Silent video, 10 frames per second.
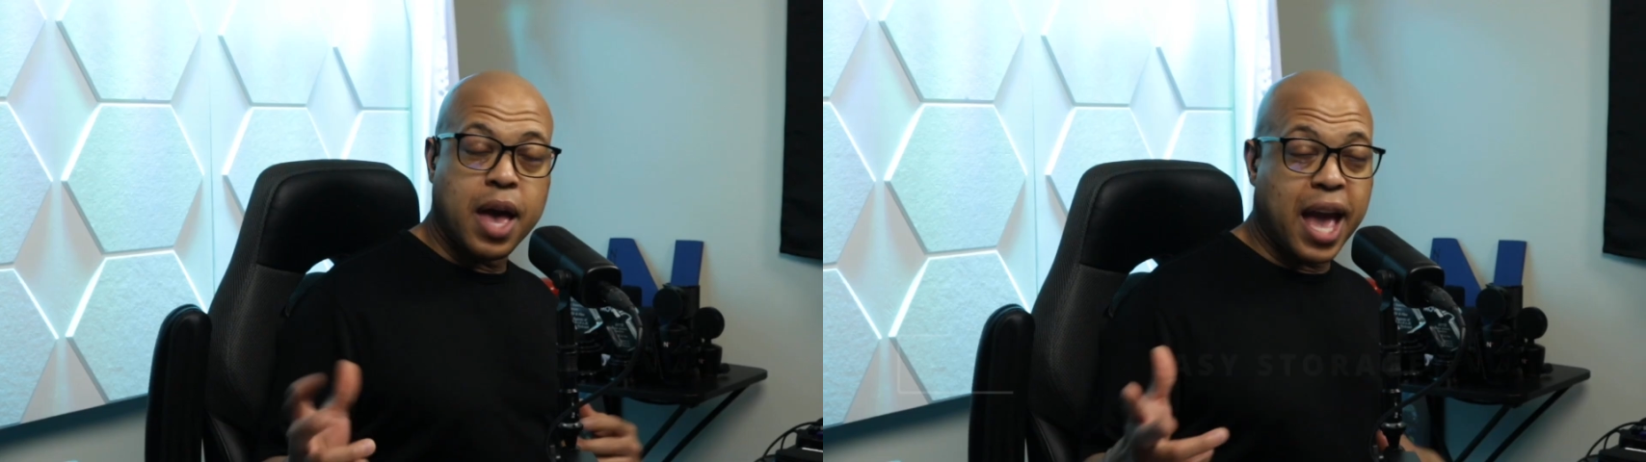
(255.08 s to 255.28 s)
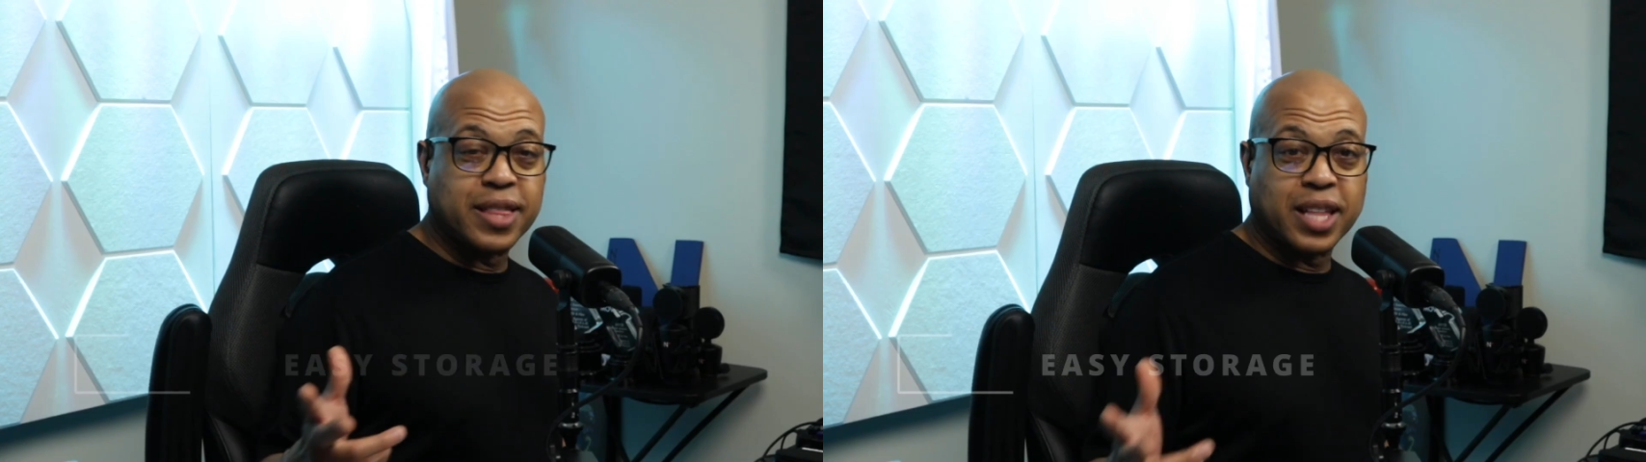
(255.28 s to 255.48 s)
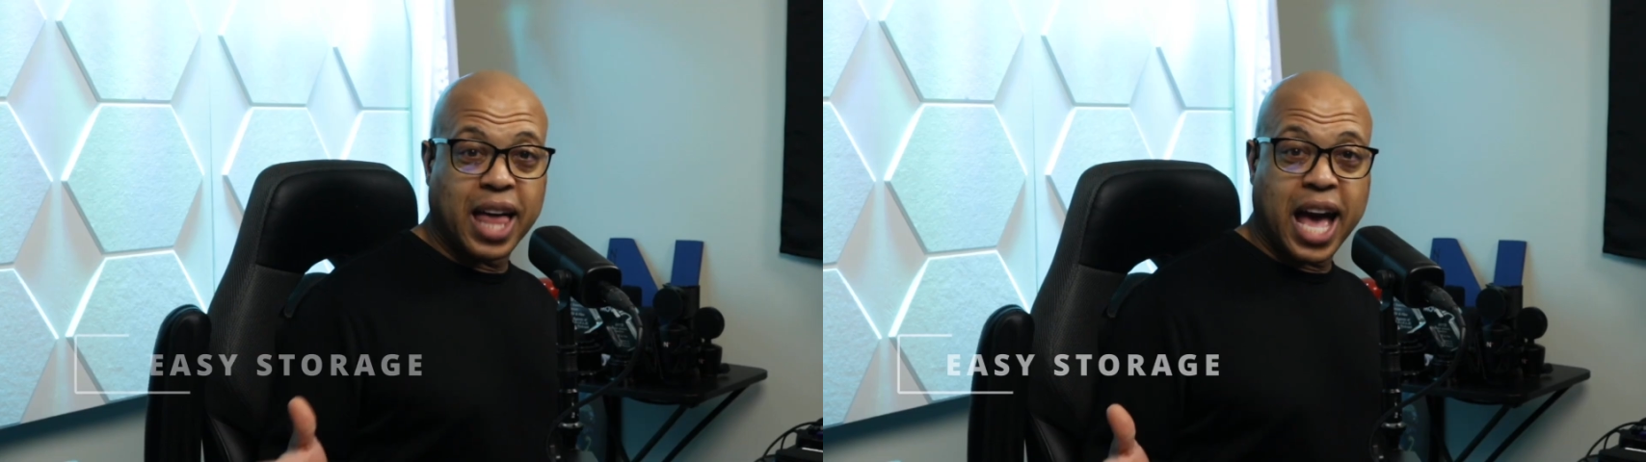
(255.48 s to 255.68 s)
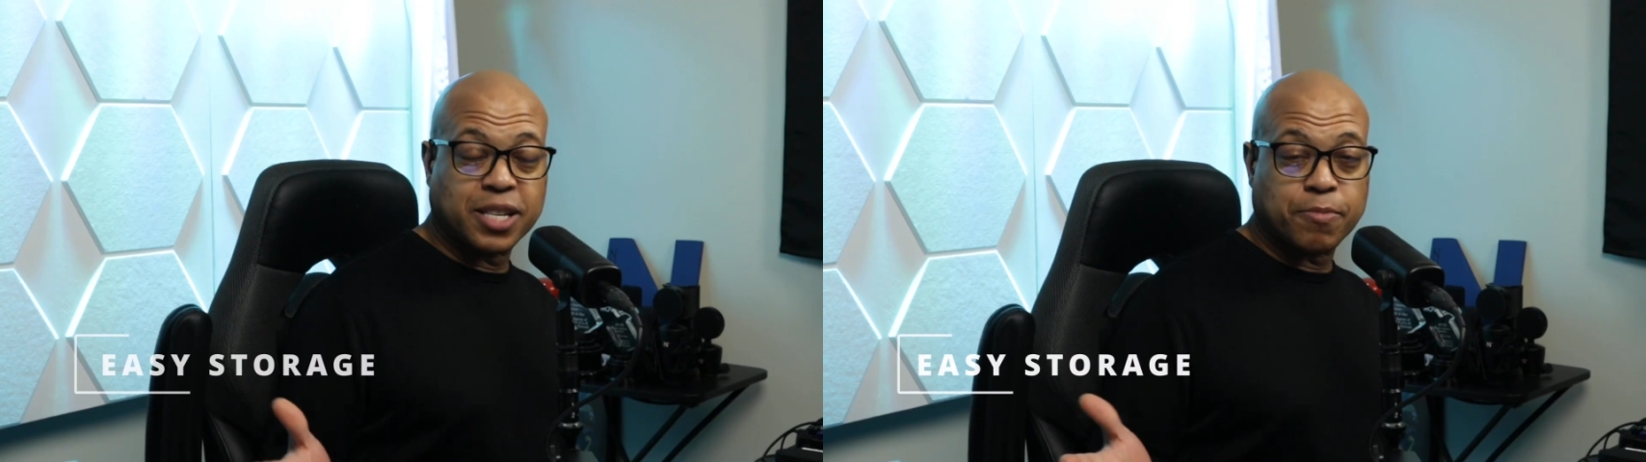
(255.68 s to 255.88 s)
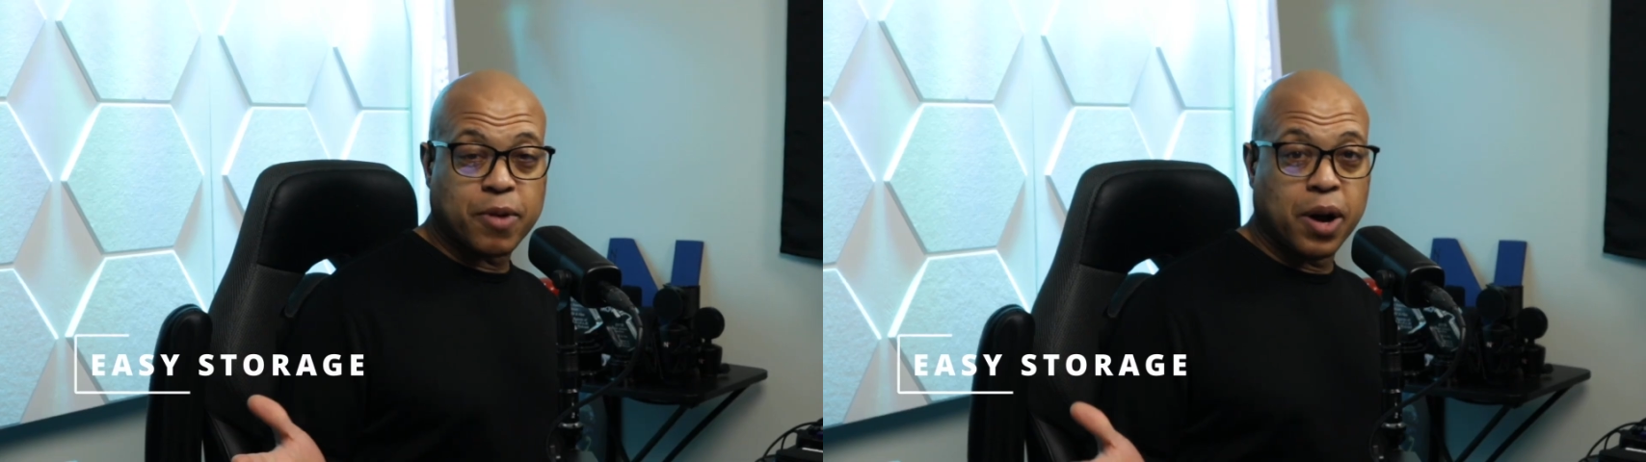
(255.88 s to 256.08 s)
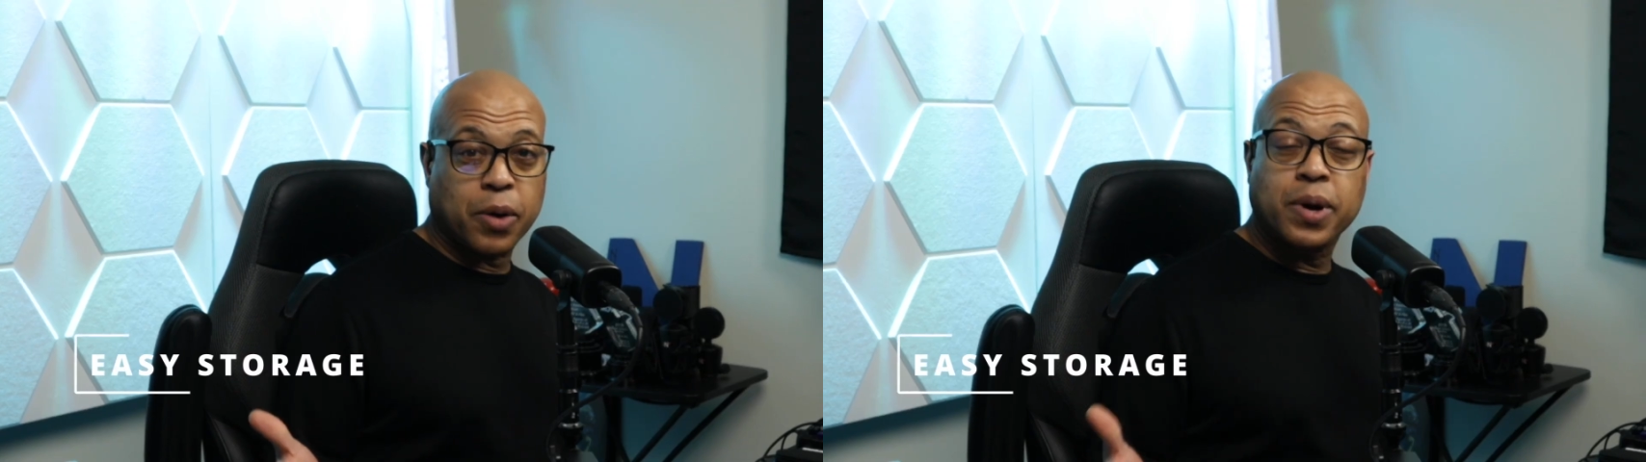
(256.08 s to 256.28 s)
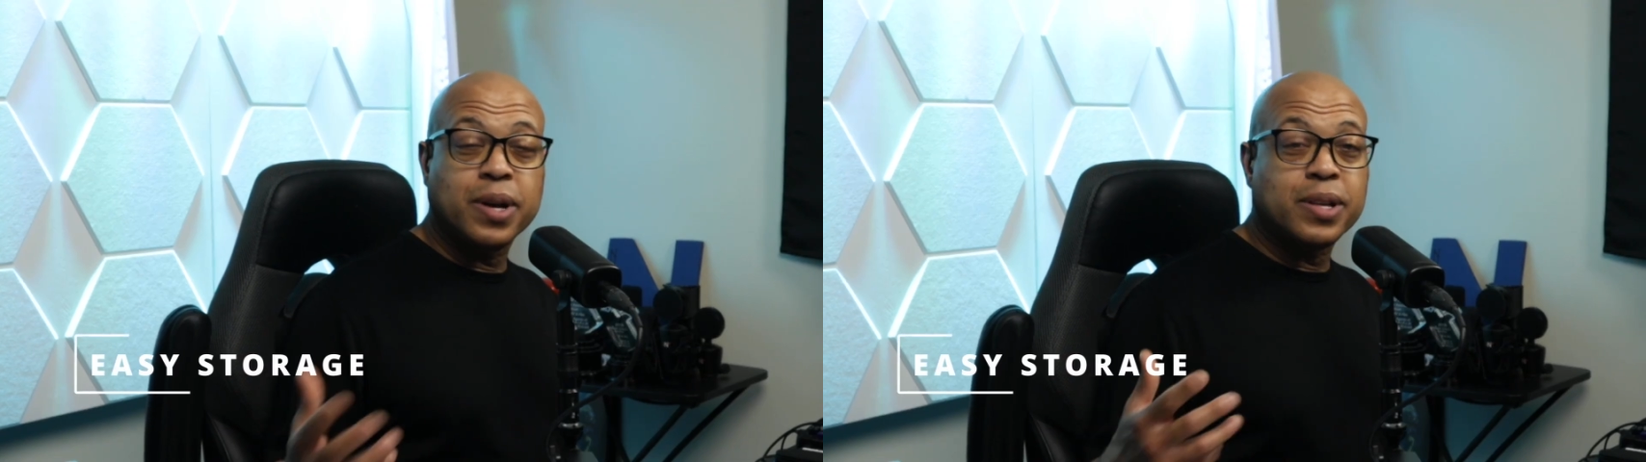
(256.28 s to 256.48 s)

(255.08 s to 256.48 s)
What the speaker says: And the last pro,